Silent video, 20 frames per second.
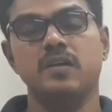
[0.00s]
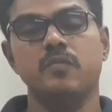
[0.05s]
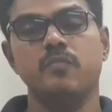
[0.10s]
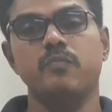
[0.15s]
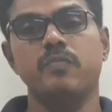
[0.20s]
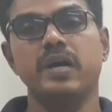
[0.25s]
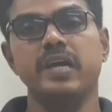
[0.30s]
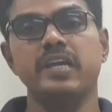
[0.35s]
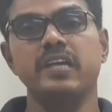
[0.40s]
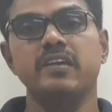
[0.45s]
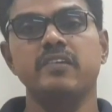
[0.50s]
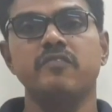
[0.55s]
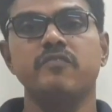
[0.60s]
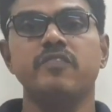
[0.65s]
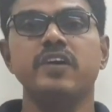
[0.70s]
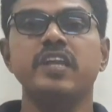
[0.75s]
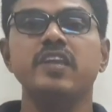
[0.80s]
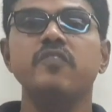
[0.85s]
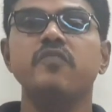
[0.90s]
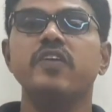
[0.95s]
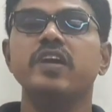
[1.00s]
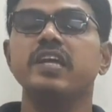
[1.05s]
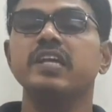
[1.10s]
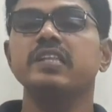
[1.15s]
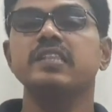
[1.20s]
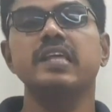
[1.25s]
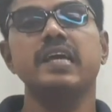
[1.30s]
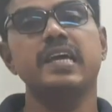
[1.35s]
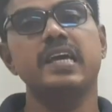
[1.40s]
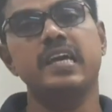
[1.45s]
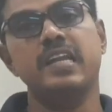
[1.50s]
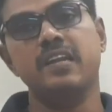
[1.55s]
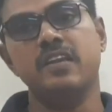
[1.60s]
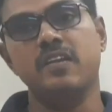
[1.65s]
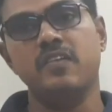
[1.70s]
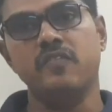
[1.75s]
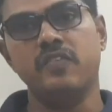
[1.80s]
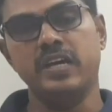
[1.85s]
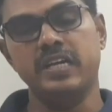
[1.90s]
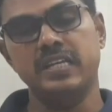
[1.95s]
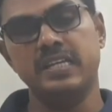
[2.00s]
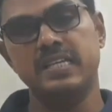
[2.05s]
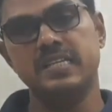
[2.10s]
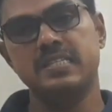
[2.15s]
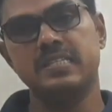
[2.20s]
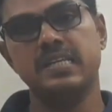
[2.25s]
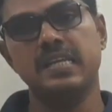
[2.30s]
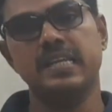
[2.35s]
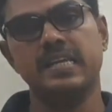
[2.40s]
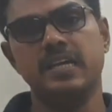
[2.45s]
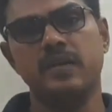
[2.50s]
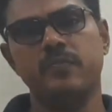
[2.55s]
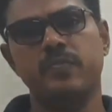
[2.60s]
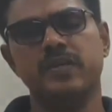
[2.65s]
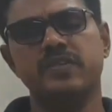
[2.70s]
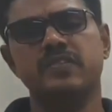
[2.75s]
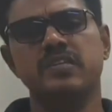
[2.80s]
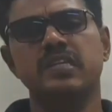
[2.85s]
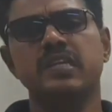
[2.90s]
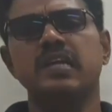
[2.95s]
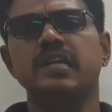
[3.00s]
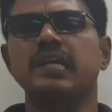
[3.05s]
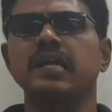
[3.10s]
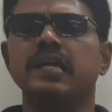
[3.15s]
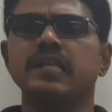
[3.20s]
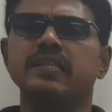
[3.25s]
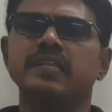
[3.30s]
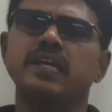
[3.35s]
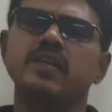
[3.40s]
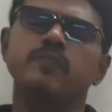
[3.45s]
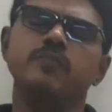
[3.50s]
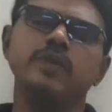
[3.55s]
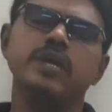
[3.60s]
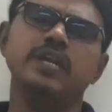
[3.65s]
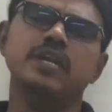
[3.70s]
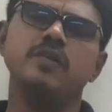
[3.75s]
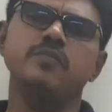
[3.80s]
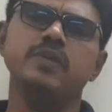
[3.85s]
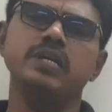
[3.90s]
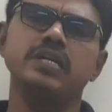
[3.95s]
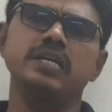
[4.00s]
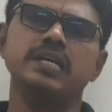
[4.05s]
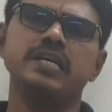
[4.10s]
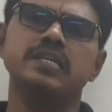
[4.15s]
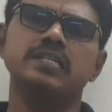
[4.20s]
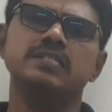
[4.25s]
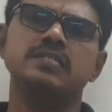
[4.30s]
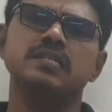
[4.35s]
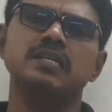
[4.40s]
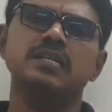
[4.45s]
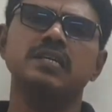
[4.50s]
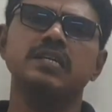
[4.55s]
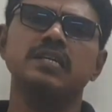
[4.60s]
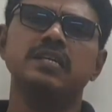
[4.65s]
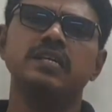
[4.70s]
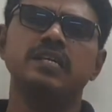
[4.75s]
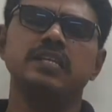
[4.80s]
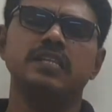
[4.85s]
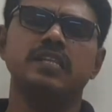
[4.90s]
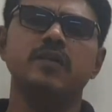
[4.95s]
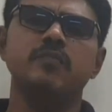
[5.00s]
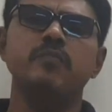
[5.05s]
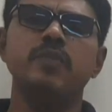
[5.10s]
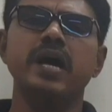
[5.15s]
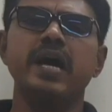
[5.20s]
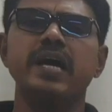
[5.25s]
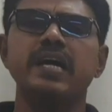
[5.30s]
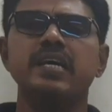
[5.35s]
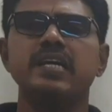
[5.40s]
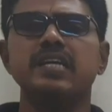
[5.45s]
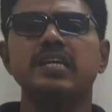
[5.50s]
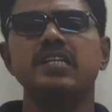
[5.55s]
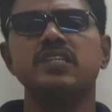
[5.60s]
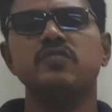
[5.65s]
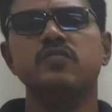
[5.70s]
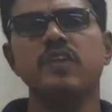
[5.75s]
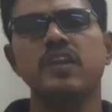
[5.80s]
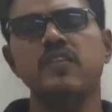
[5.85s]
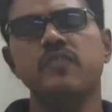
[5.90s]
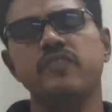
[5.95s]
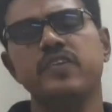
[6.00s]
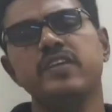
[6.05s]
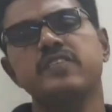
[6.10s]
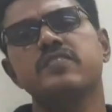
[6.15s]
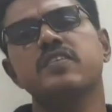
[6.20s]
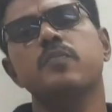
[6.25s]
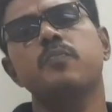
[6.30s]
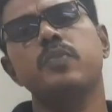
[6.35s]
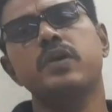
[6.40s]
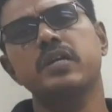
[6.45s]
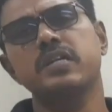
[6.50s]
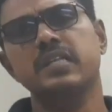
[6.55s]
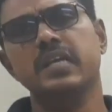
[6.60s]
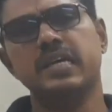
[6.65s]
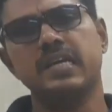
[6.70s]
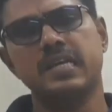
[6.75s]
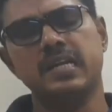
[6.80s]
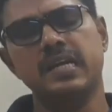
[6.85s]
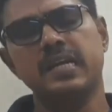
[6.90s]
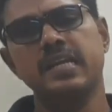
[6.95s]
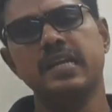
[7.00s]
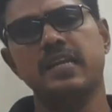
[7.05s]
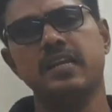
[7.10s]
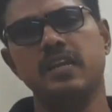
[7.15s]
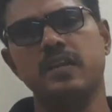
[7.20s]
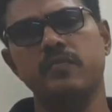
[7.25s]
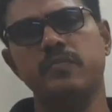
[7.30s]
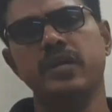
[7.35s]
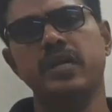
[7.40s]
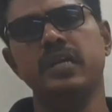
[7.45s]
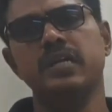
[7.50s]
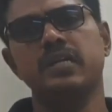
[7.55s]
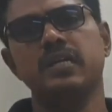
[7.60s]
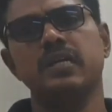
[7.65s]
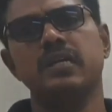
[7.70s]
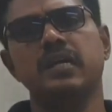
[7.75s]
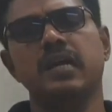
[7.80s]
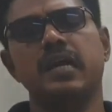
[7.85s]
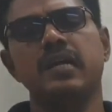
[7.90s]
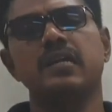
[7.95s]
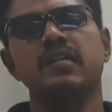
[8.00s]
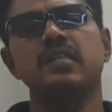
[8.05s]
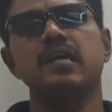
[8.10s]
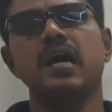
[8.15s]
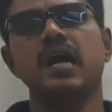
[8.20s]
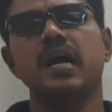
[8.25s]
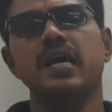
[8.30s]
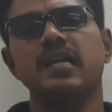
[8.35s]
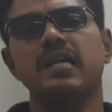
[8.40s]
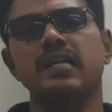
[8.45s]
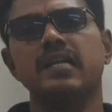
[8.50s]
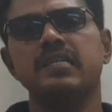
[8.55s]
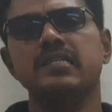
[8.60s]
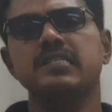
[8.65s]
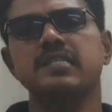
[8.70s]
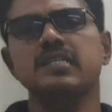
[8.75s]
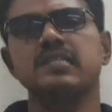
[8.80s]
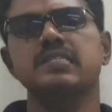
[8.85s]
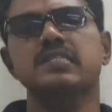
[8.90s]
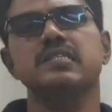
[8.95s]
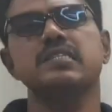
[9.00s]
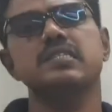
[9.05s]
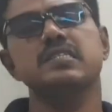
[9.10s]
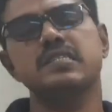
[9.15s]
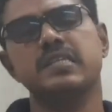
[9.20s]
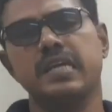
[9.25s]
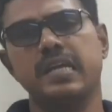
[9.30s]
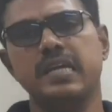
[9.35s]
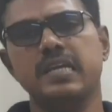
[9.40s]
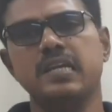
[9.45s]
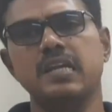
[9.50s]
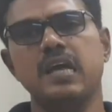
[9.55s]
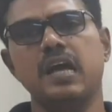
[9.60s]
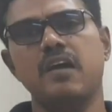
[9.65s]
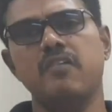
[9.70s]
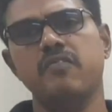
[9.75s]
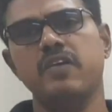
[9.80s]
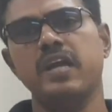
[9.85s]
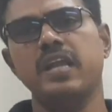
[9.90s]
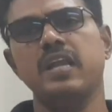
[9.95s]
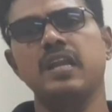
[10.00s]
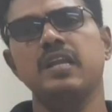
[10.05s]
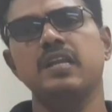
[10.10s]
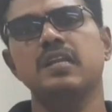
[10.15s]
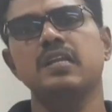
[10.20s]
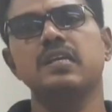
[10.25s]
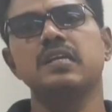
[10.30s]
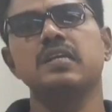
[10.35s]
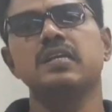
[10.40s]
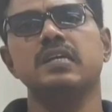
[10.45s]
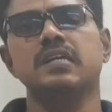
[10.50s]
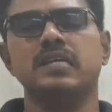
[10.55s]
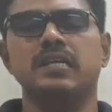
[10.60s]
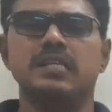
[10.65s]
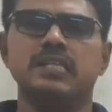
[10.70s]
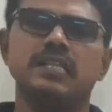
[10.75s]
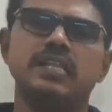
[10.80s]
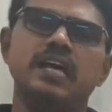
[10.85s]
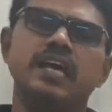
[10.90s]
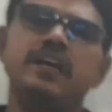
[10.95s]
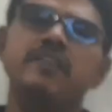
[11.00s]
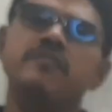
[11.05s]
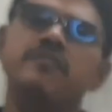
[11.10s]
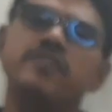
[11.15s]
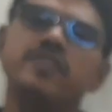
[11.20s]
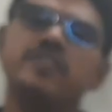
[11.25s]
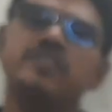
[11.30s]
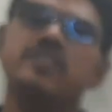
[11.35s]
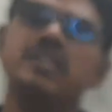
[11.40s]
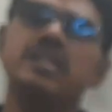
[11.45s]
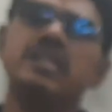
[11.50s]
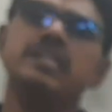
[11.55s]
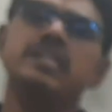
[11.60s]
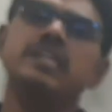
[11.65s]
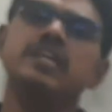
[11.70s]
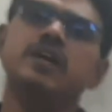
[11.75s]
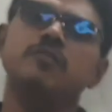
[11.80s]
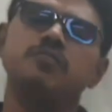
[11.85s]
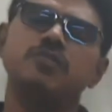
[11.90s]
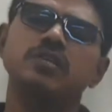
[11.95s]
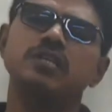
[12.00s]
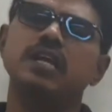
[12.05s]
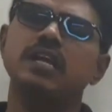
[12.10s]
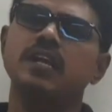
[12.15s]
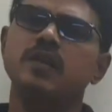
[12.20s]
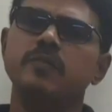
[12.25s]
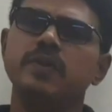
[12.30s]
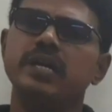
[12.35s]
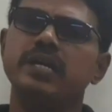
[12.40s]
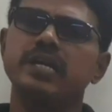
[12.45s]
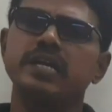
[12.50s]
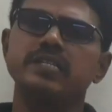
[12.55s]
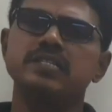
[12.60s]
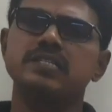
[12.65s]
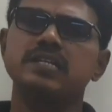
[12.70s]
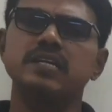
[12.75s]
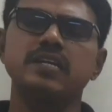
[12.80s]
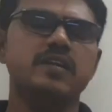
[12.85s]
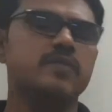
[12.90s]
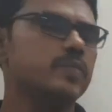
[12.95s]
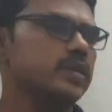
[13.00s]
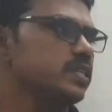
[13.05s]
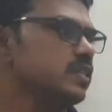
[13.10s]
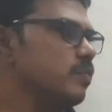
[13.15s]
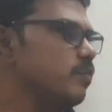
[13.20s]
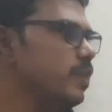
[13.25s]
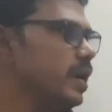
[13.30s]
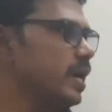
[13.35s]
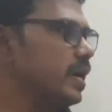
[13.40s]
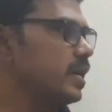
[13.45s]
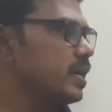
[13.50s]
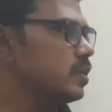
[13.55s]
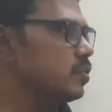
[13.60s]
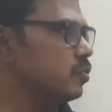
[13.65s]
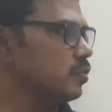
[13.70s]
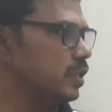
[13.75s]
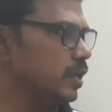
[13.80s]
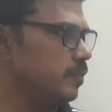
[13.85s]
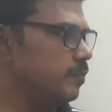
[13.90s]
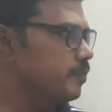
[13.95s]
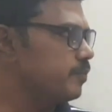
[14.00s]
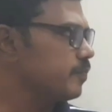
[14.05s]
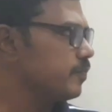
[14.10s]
By verifying their financial capacity and other parameters, the bankers will fix upon the credit limit, and the organizations can avail the facility up to the limit extended by the banker to them.